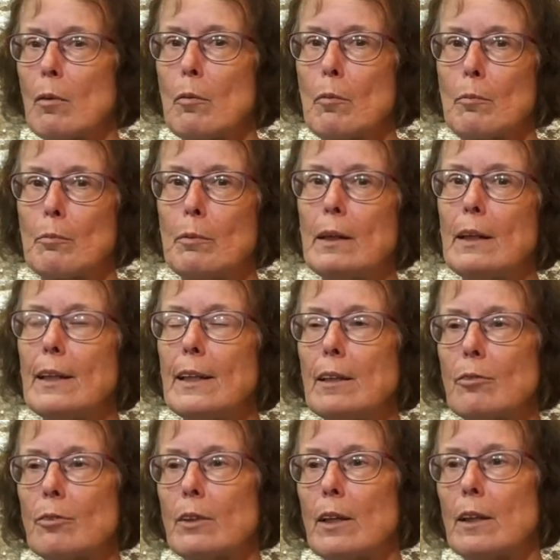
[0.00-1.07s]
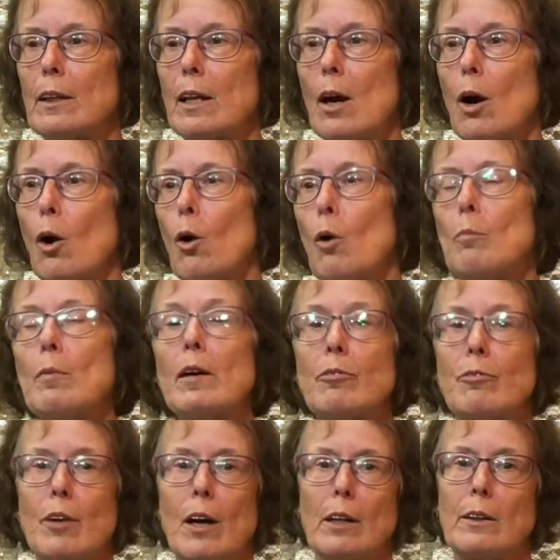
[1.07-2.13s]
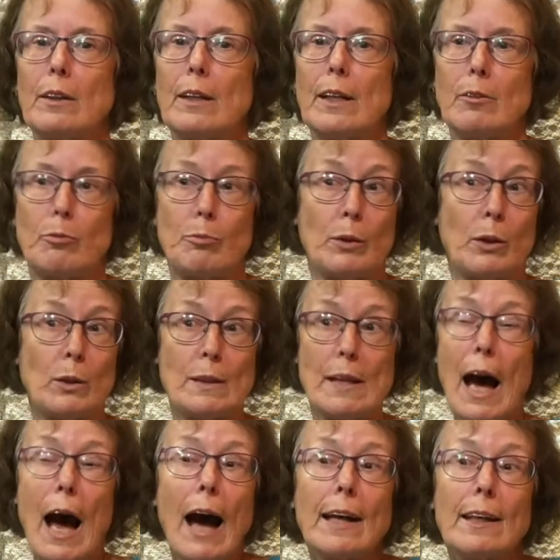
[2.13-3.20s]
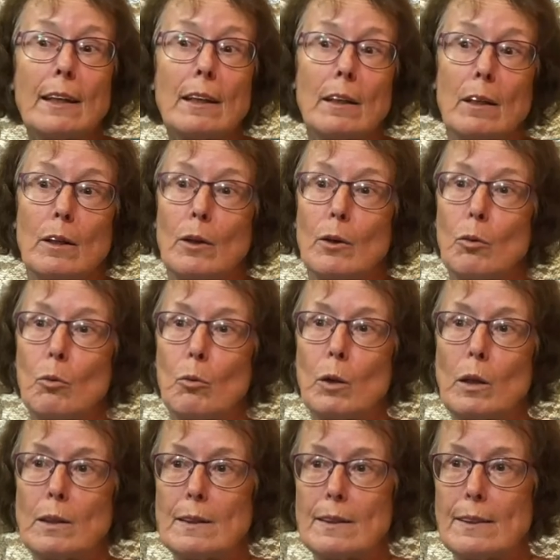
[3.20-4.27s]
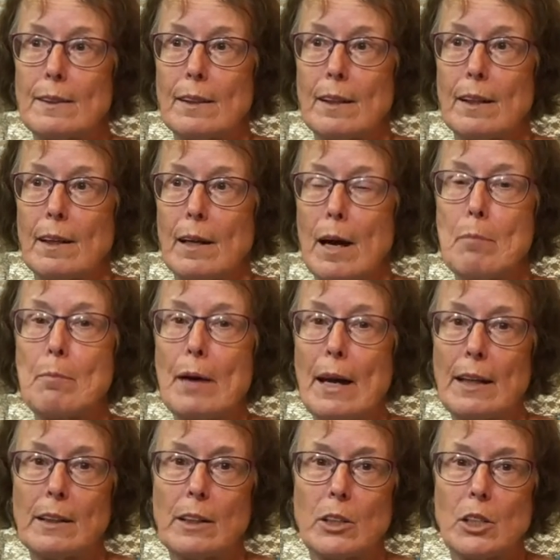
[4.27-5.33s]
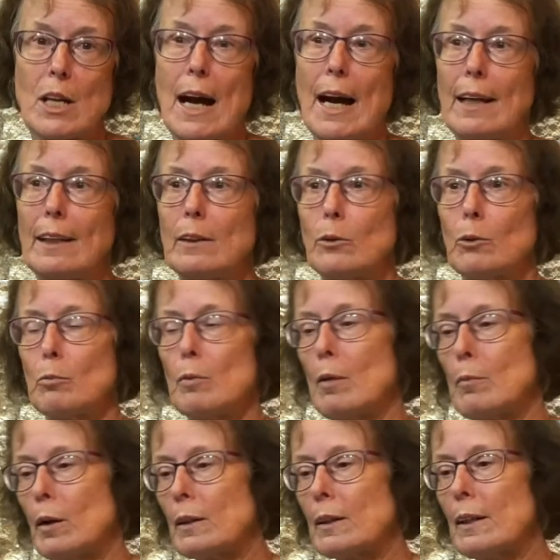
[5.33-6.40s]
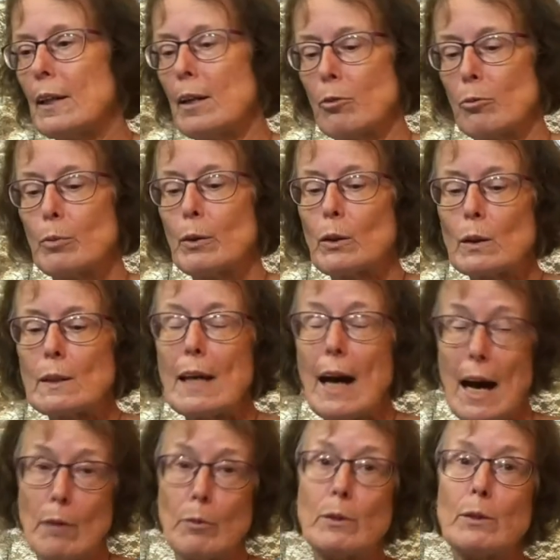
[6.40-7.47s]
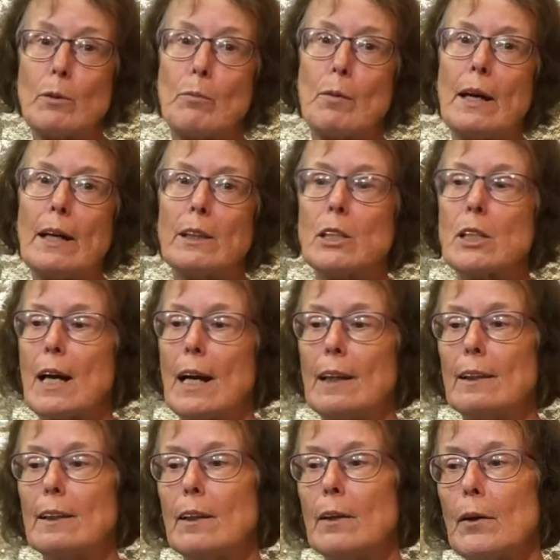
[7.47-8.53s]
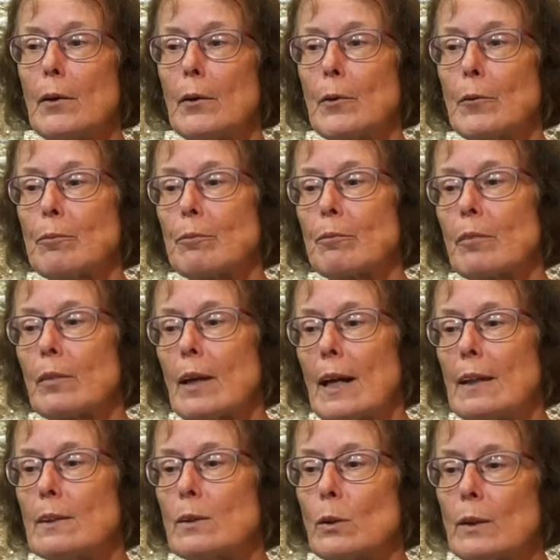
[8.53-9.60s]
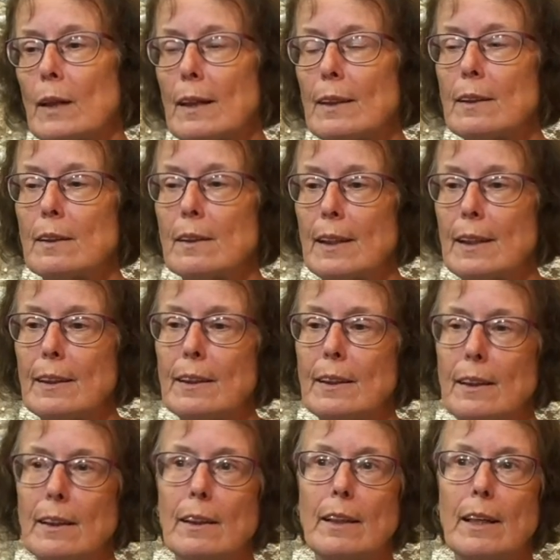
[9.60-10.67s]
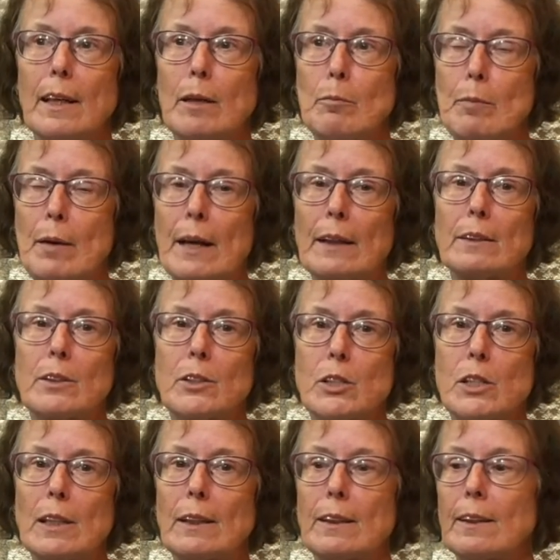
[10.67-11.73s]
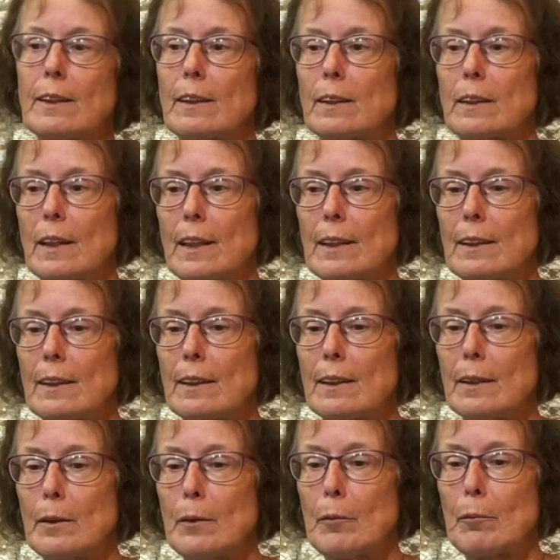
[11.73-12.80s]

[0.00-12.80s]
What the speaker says: believe that, oh, my father left because I was a bad child, or my mother left because I was a bad child. And so that really, really impacts children greatly.